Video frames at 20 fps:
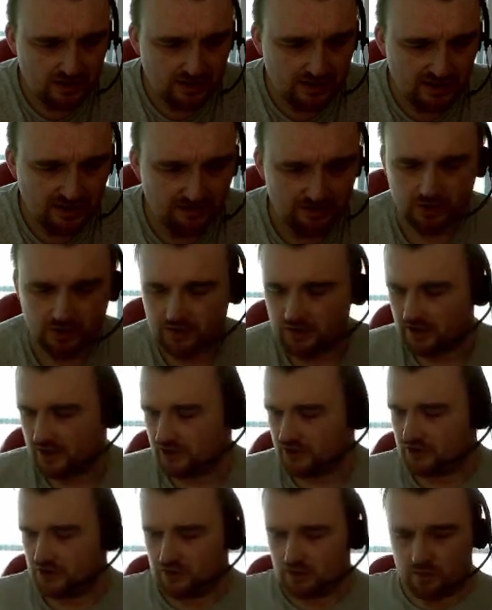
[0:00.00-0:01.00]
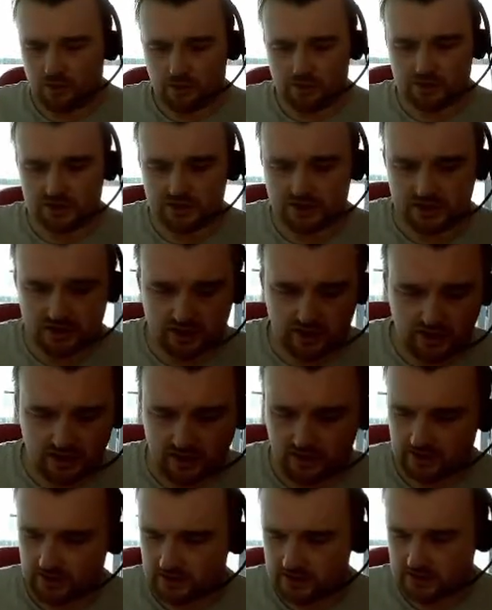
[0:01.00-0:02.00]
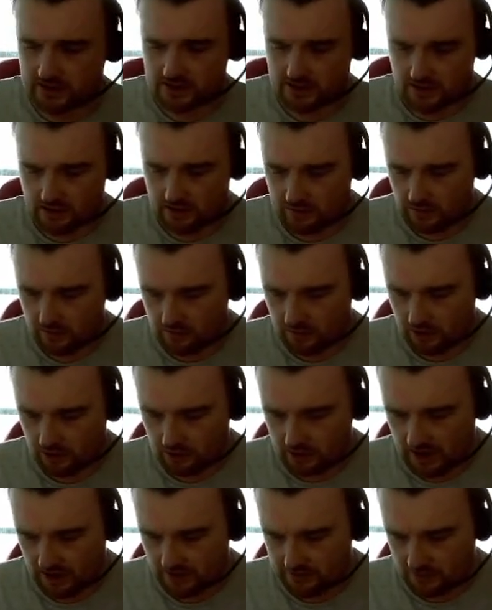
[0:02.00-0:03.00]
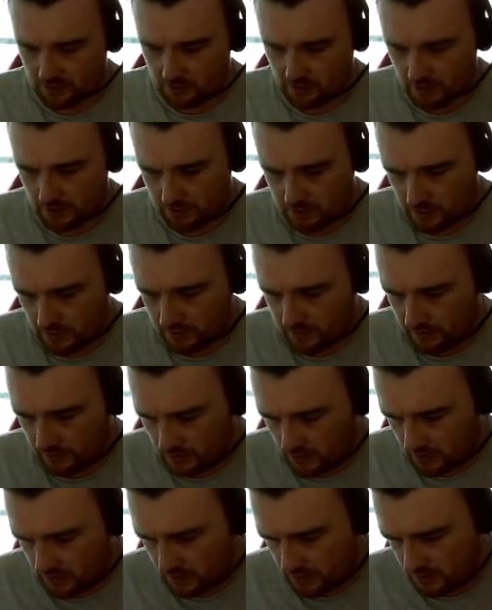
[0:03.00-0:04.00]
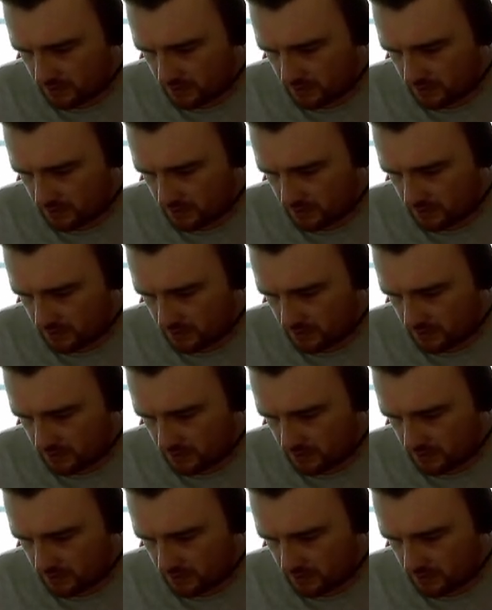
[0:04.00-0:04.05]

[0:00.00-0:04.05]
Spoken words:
yeah, I'm not really sure what we're seeing there. I think this is another one we're going to have to go to the book for.